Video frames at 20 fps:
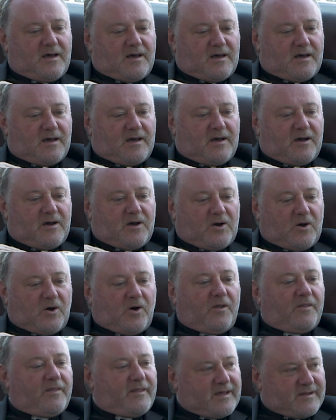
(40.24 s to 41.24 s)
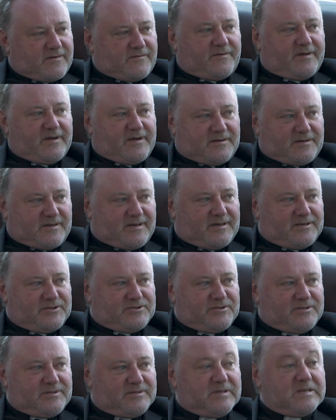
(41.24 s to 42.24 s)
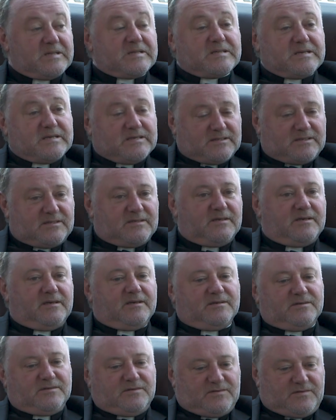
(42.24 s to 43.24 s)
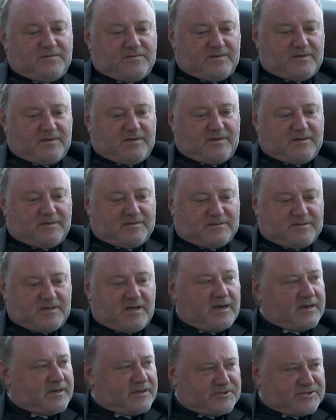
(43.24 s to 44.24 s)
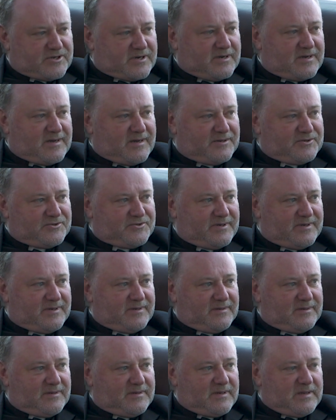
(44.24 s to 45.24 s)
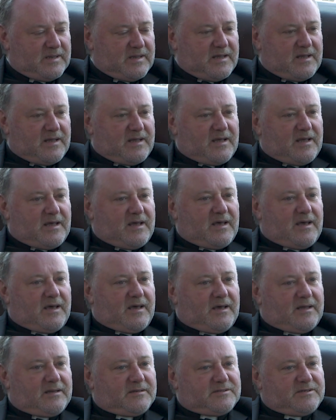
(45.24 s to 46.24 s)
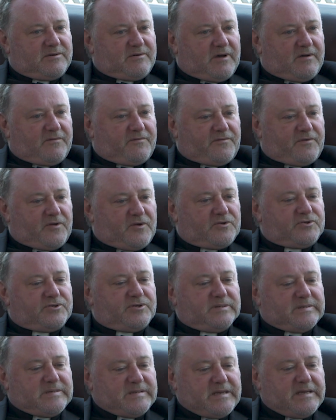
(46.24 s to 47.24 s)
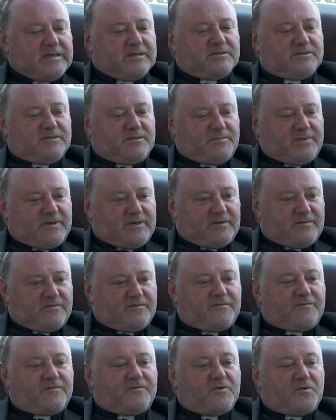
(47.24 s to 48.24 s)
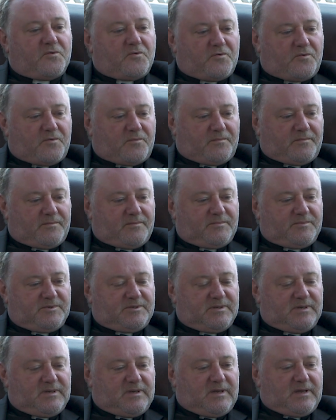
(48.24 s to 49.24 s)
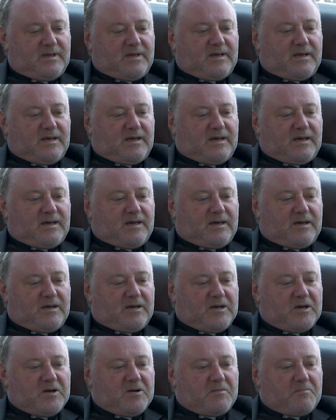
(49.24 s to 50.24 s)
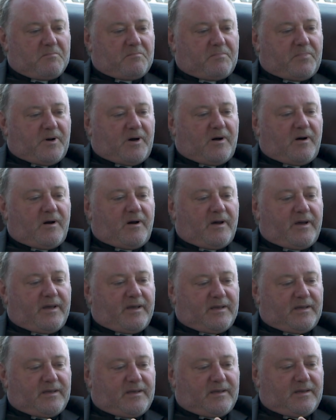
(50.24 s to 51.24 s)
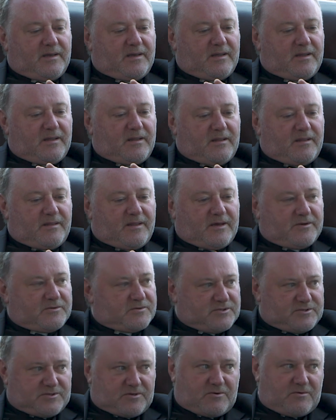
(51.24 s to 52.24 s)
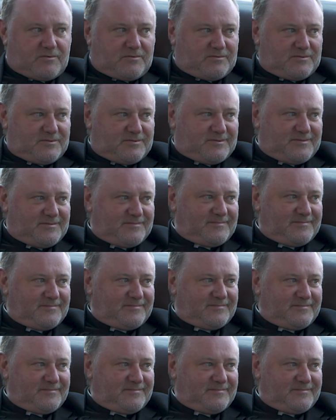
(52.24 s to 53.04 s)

on that foundation that this is Darkinjung country, and so our future needs to be informed by those songs